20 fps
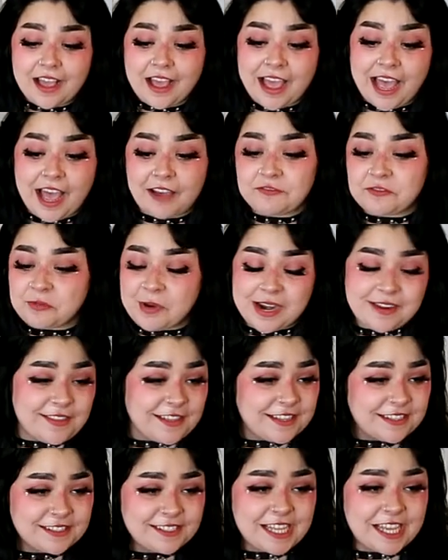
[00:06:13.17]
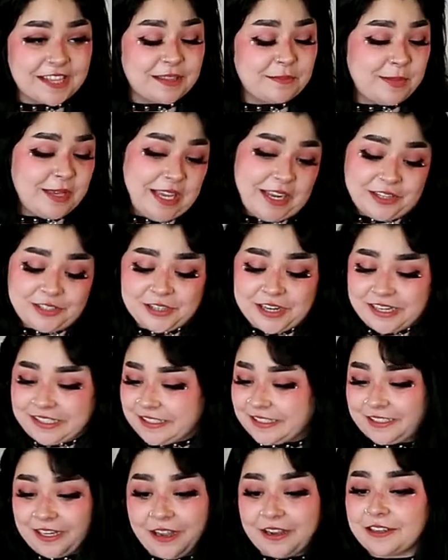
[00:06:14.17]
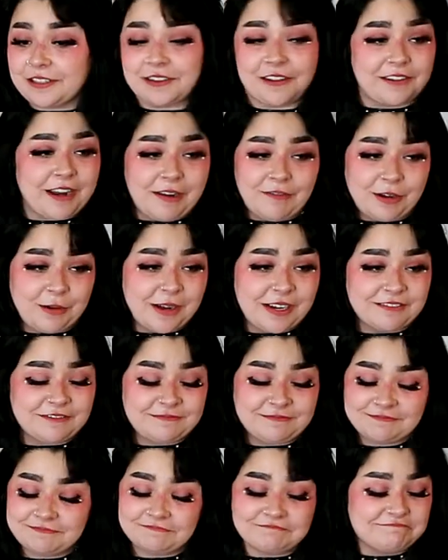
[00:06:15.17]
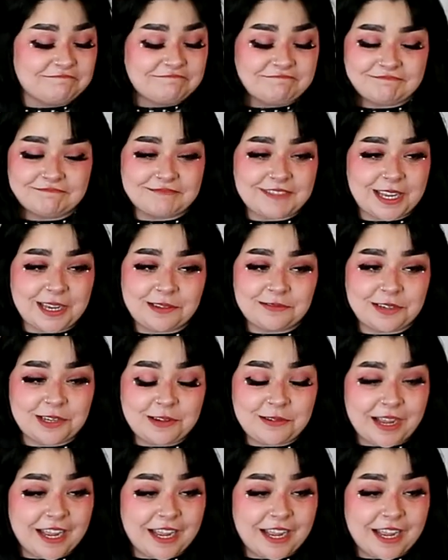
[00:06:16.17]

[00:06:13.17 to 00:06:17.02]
have to wear this at the beach and stunt on everyone. I have to do